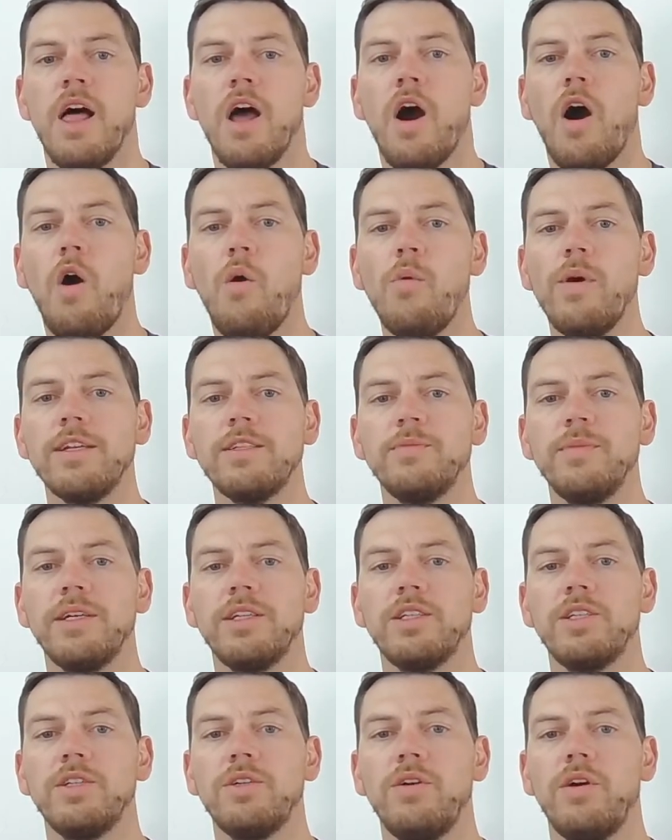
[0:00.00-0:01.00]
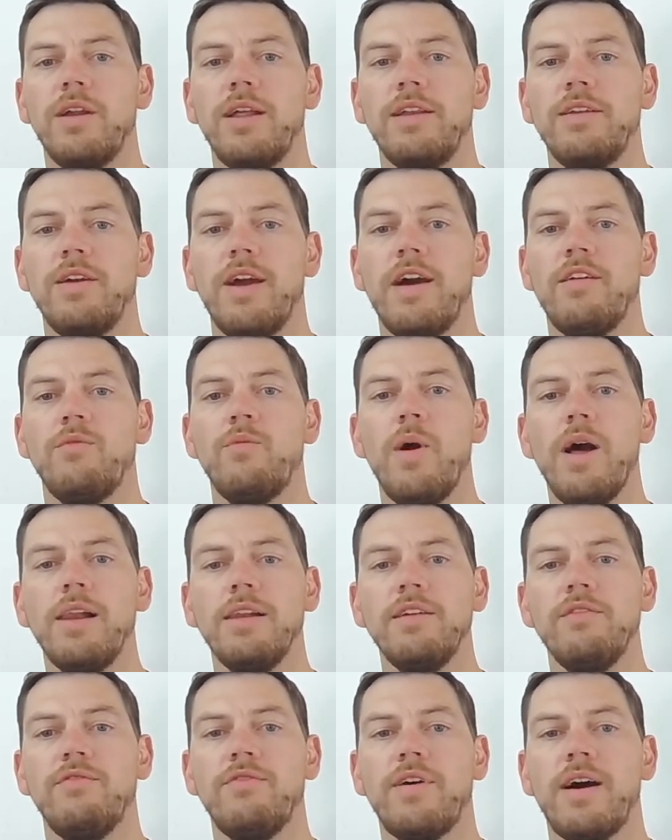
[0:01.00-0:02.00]
Always make sure that you have
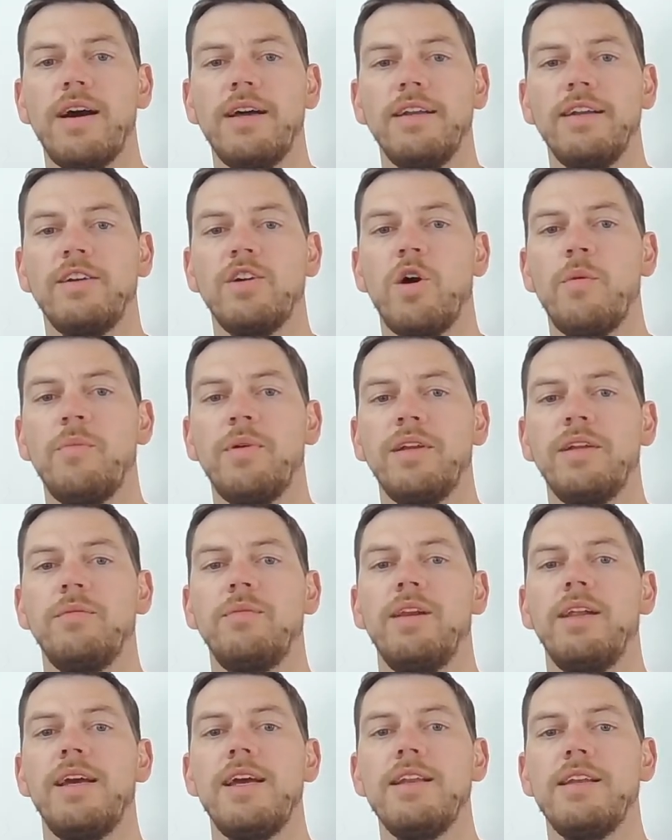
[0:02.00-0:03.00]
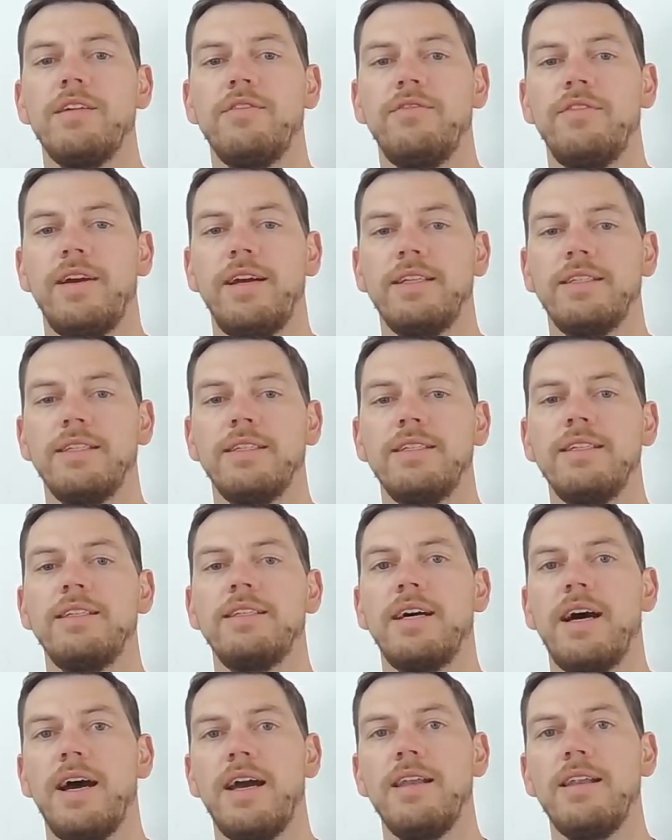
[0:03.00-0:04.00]
well-defined and compatible interfaces
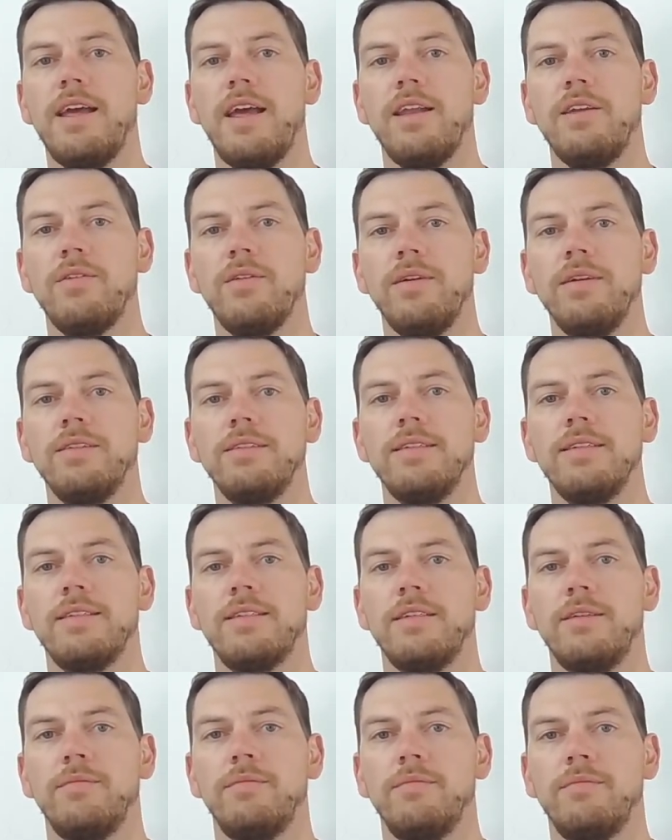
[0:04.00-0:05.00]
designed into your system.